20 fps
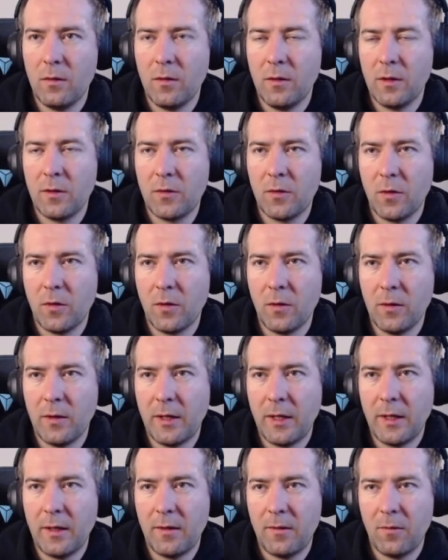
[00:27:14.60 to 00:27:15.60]
Let's call
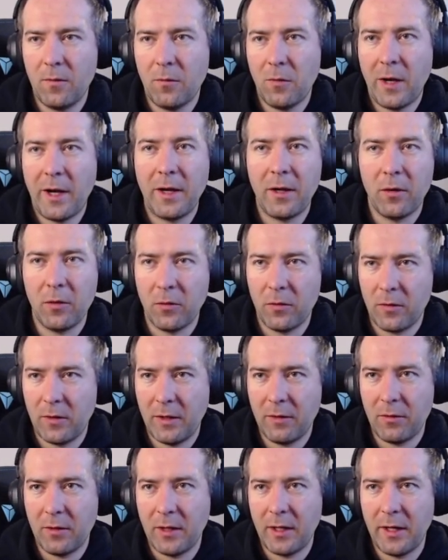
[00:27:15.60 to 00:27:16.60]
that, I don't
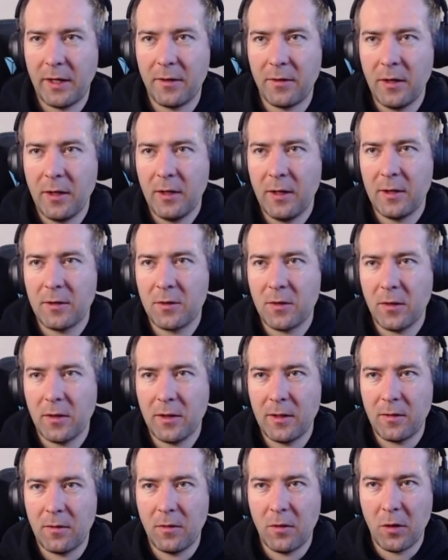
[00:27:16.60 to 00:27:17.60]
even care. Let's call
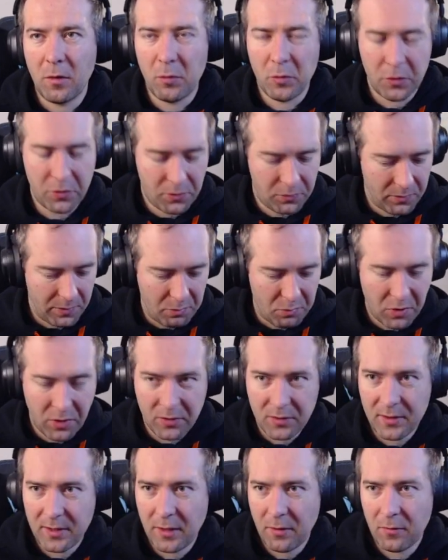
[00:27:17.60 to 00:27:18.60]
it numbers. We
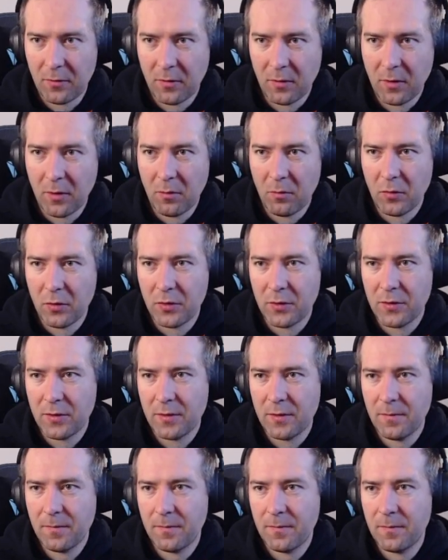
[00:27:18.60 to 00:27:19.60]
parsed out the
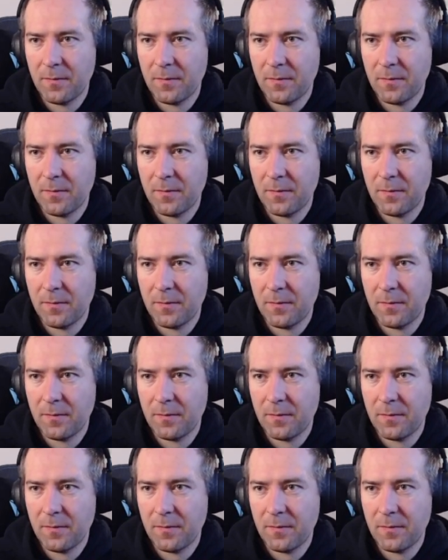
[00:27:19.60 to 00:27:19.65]
numbers.